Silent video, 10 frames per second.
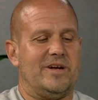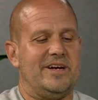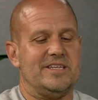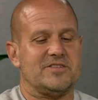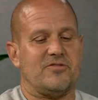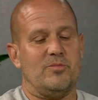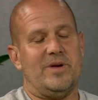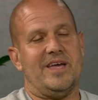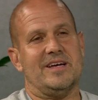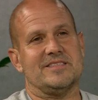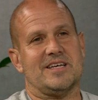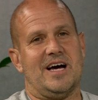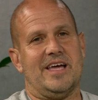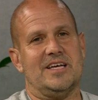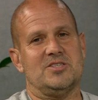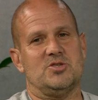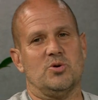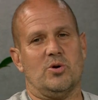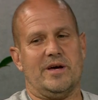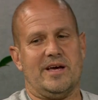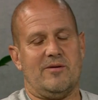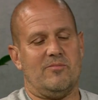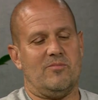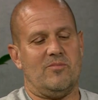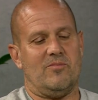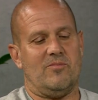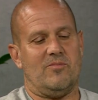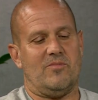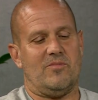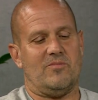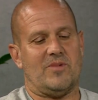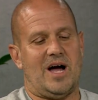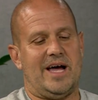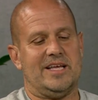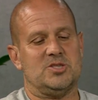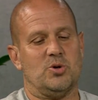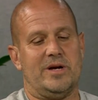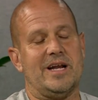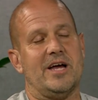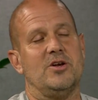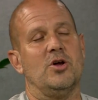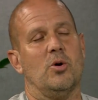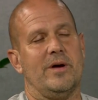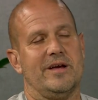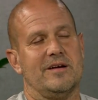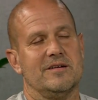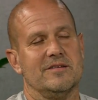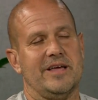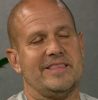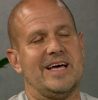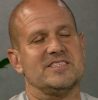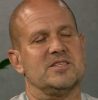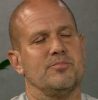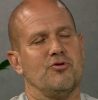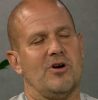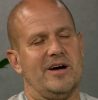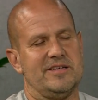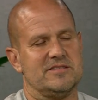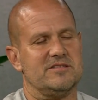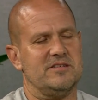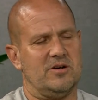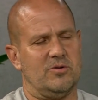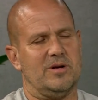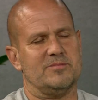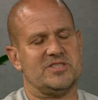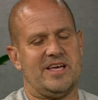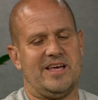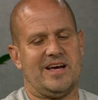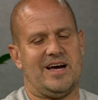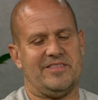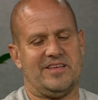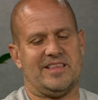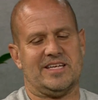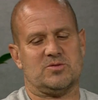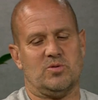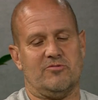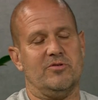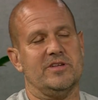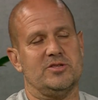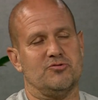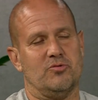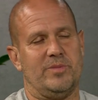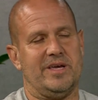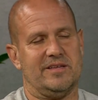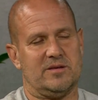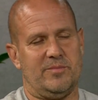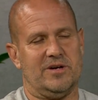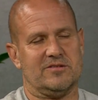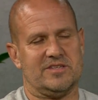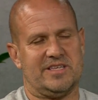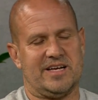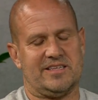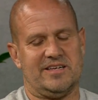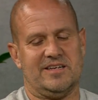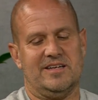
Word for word: it is for me is I enjoy um, I enjoy not knowing like that surprise. You know what I'm saying? I think that's what really drew me into metal detecting.